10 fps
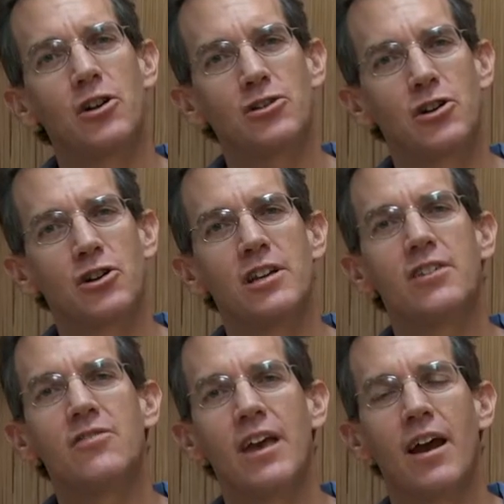
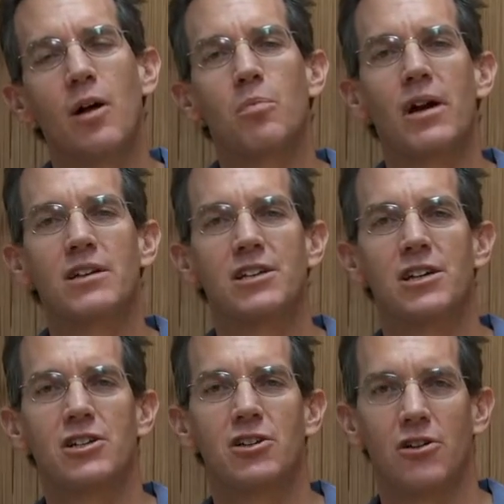alternative care
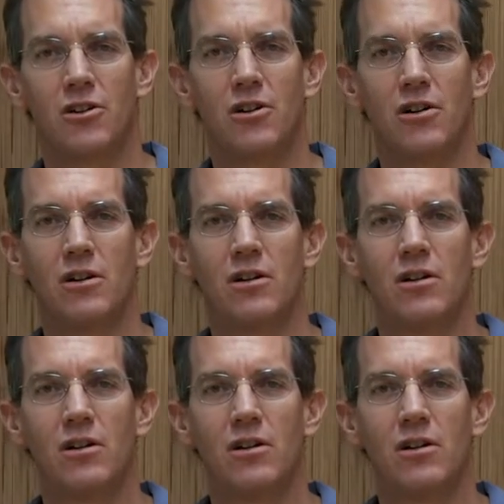practitioner